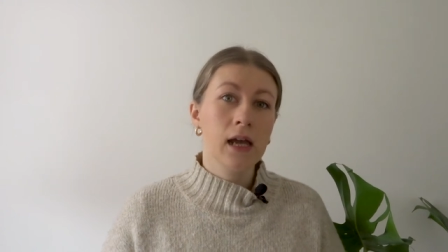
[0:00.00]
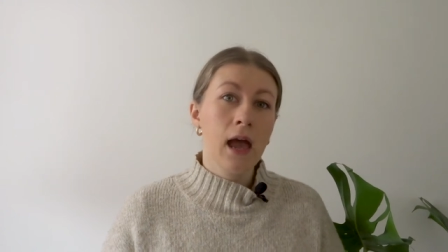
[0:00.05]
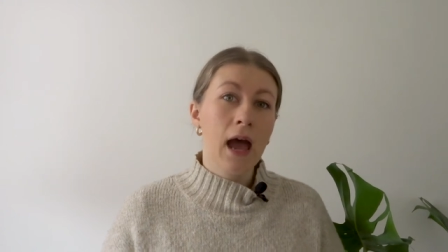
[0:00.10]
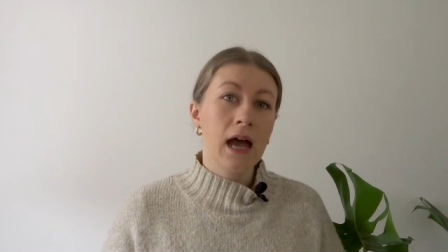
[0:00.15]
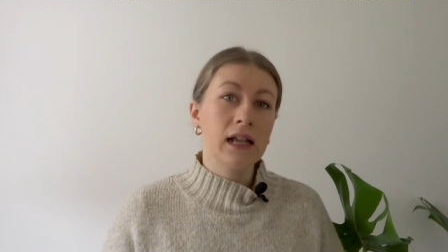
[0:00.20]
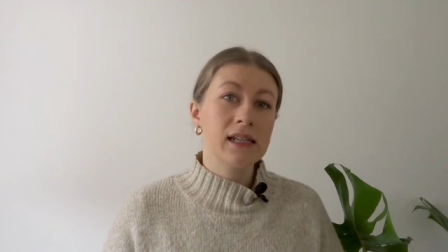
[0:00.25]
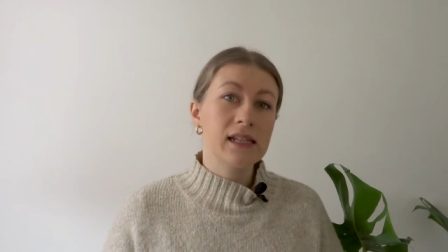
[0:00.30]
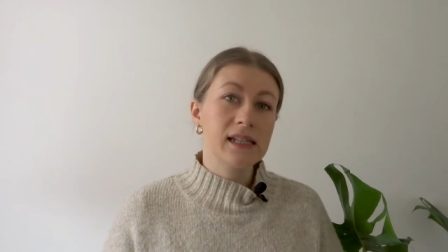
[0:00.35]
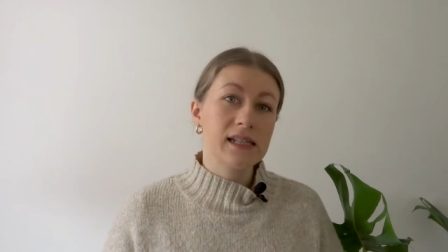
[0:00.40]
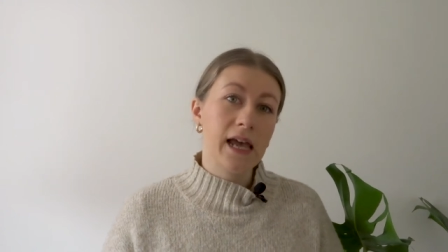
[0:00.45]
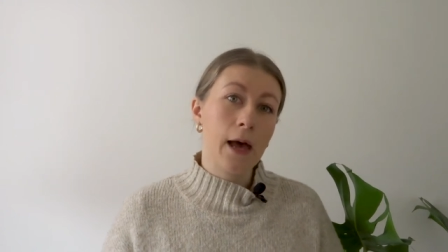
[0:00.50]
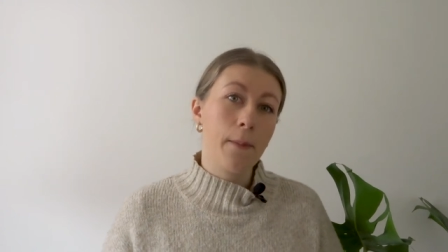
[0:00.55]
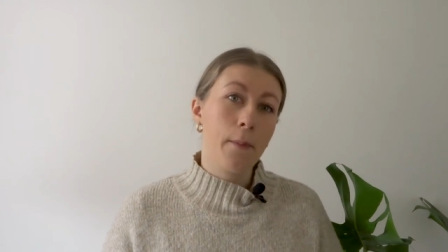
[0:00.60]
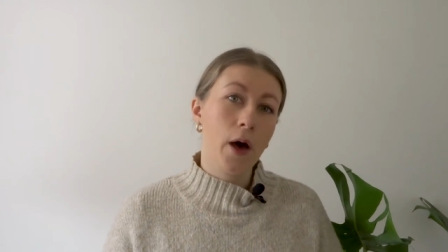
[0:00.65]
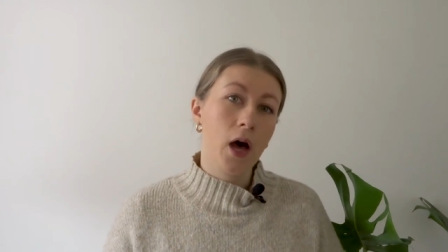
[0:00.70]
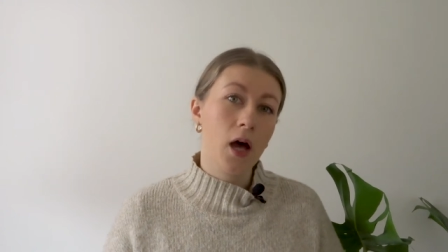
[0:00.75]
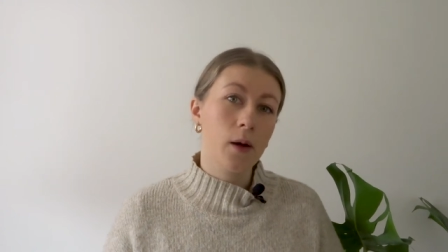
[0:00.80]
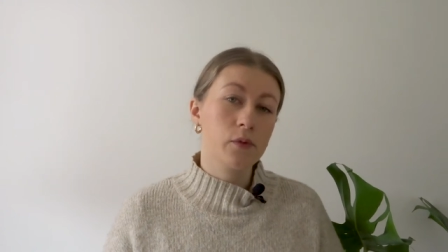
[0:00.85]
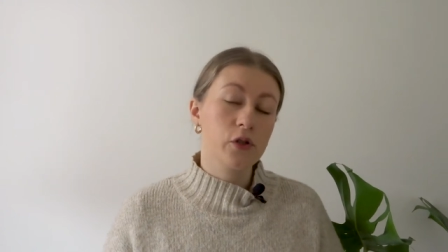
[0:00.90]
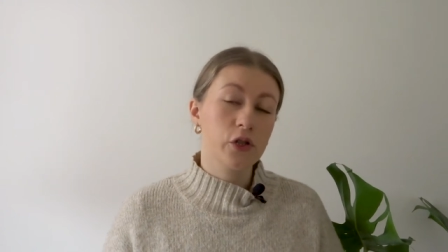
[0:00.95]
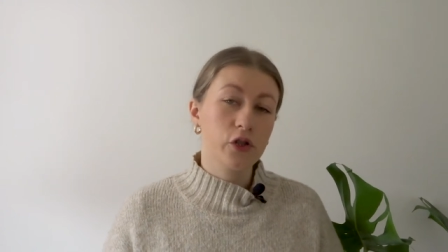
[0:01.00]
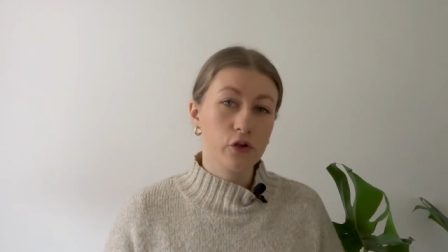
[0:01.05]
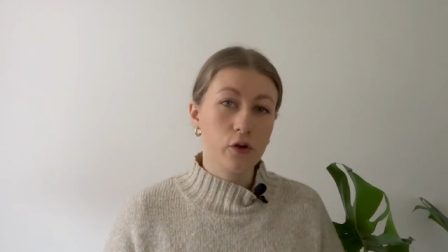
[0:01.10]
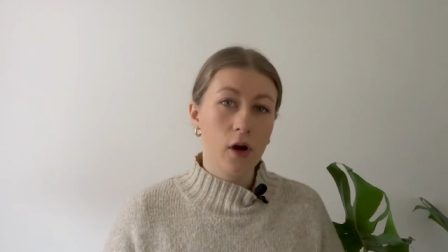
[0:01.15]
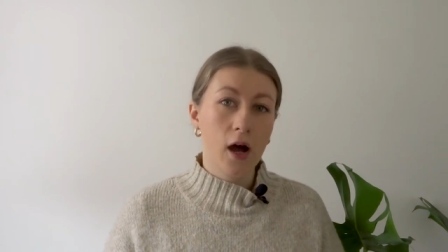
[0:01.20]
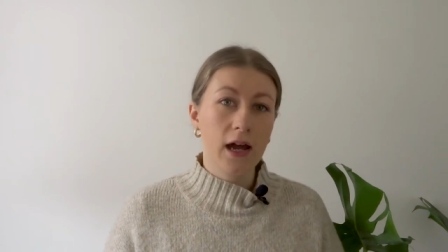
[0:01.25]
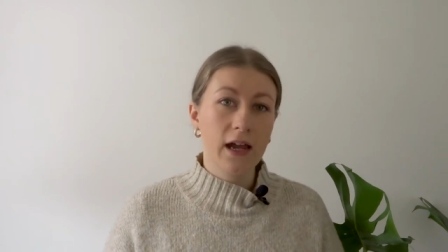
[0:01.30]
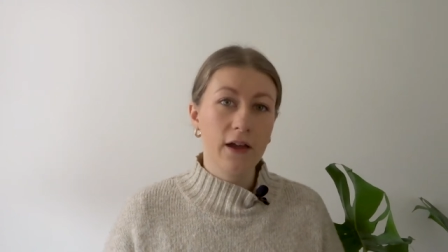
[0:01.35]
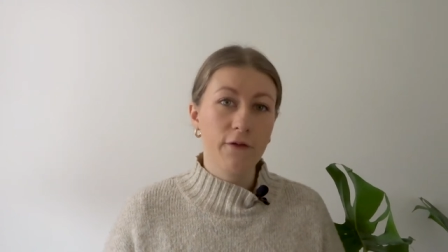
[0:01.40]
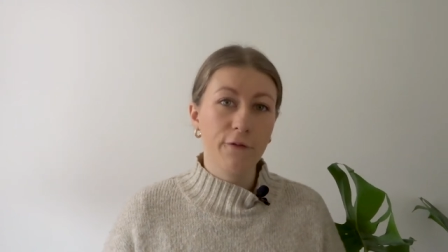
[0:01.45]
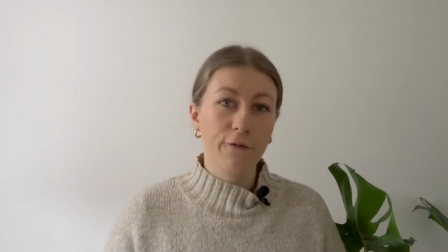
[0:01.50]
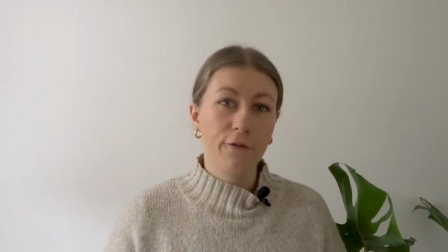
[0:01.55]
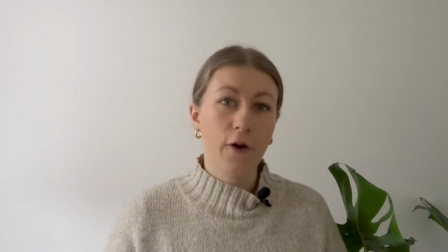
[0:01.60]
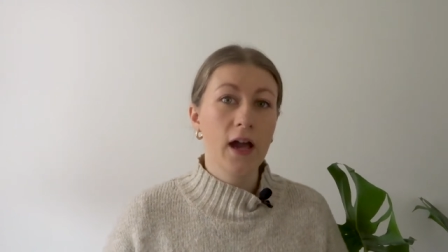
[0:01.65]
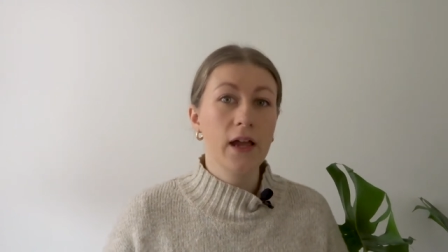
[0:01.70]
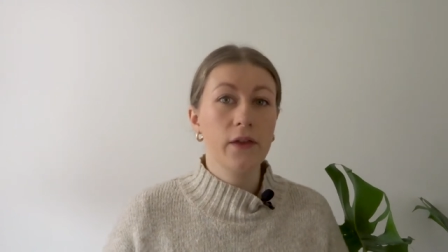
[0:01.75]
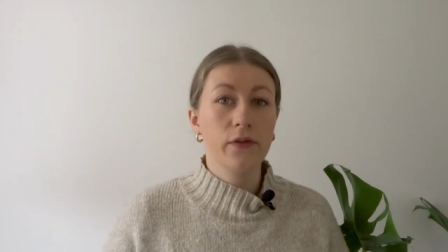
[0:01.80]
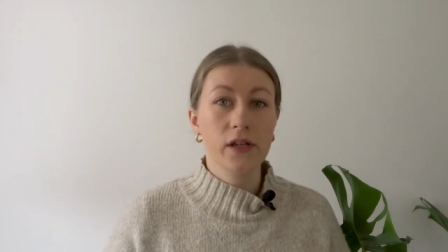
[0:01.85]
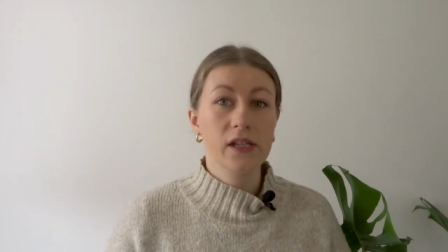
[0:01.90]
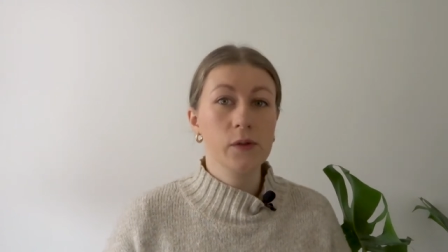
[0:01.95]
and step up to try and
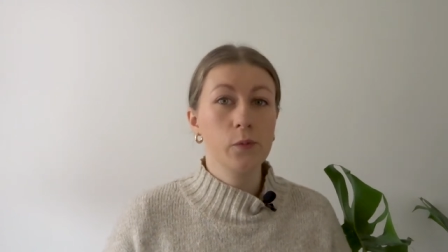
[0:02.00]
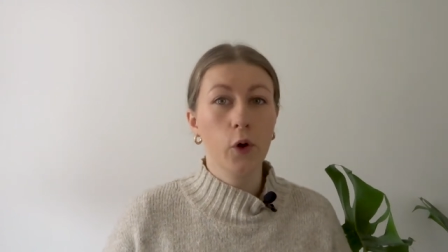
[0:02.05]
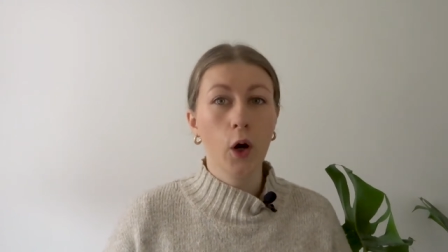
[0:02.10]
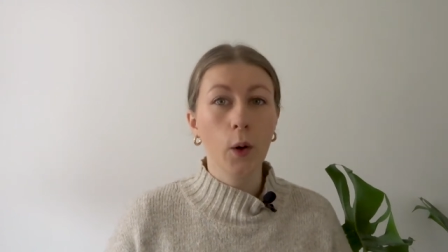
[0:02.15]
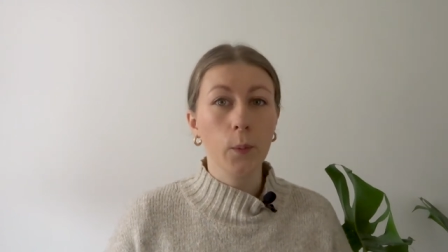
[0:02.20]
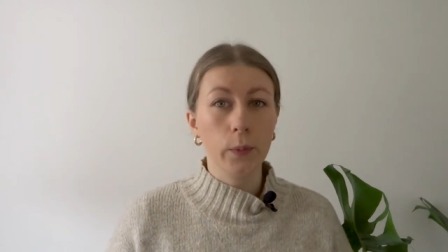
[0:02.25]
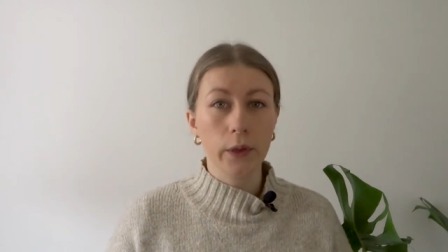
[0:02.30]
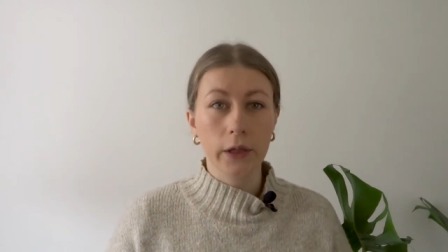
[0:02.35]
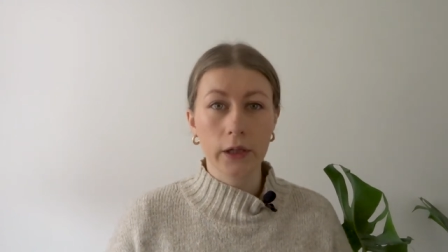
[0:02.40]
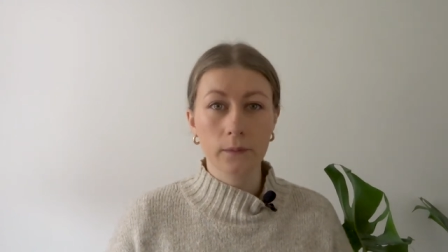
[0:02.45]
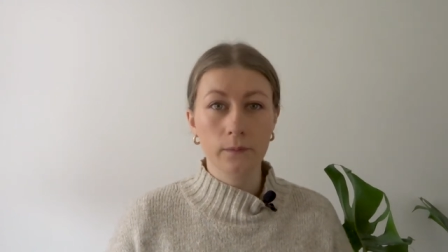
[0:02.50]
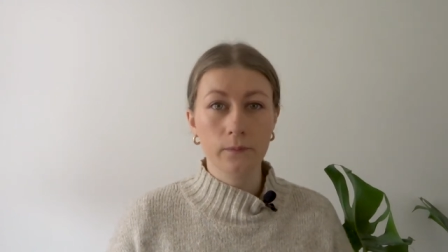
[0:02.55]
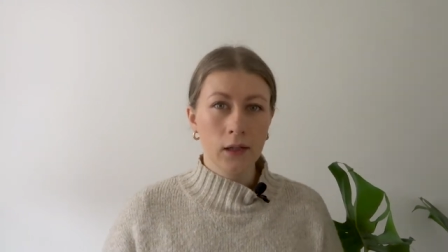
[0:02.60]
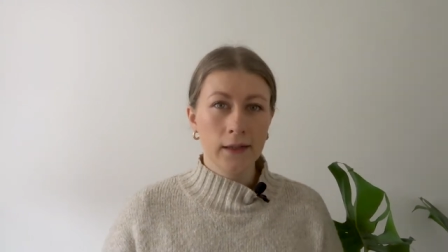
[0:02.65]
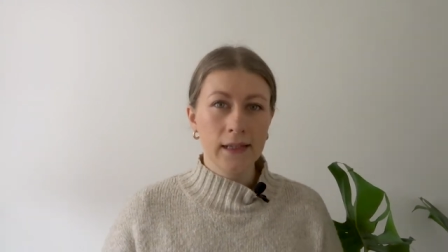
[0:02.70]
fight this problem.